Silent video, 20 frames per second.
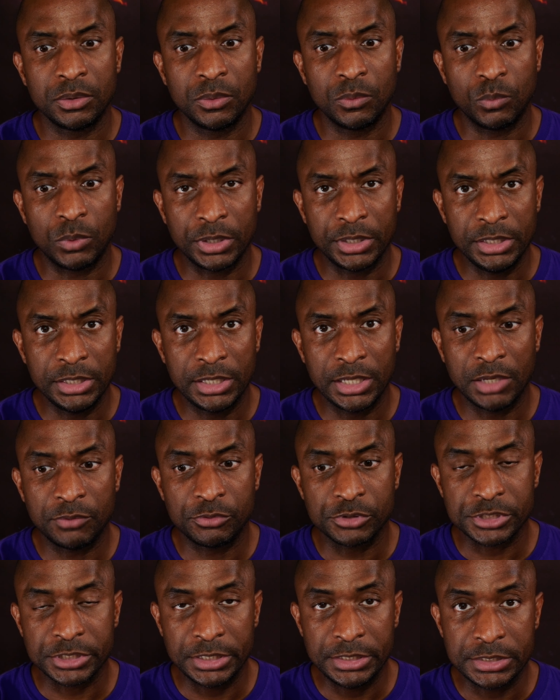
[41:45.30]
what he gave
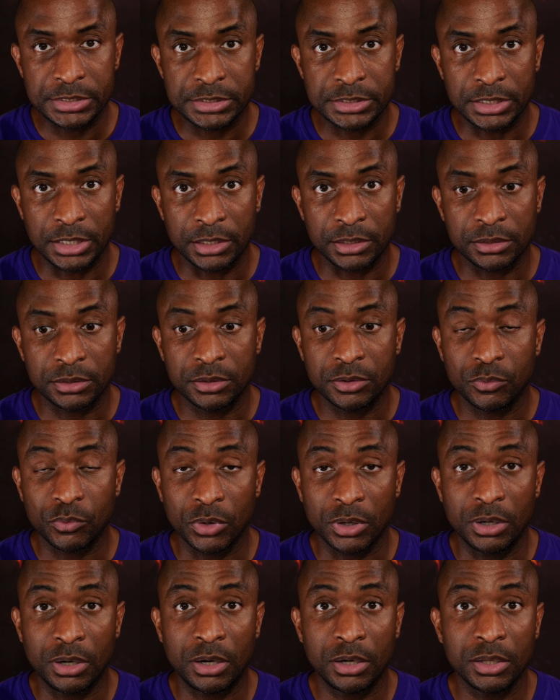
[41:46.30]
was insight
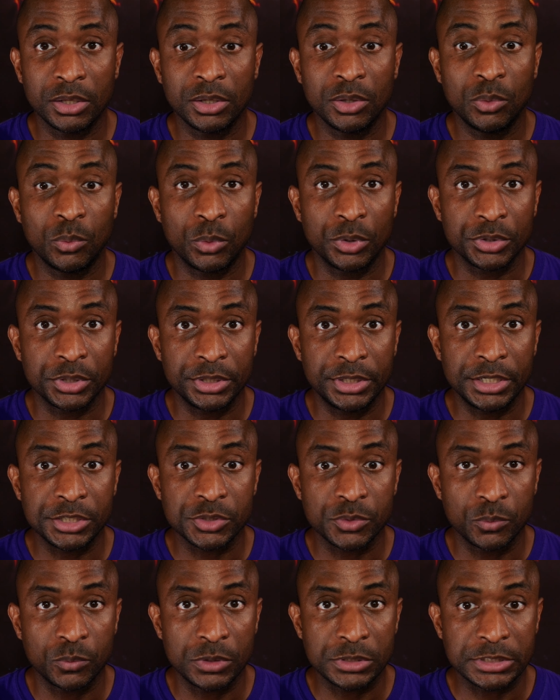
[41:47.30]
regarding where the
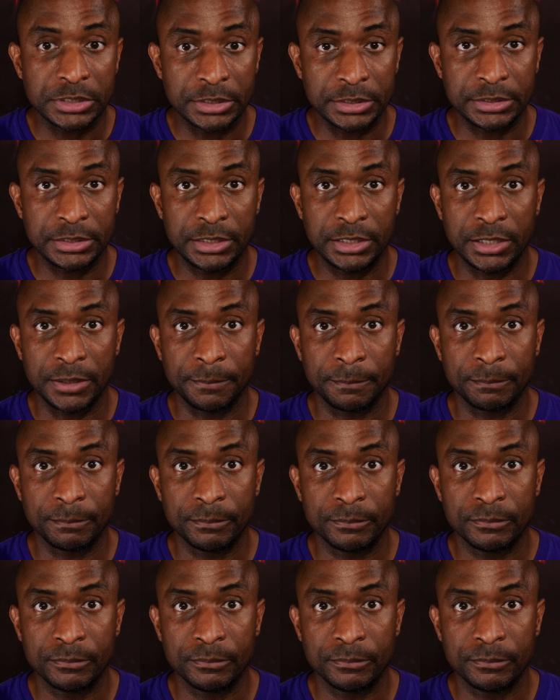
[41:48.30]
nation was at the time,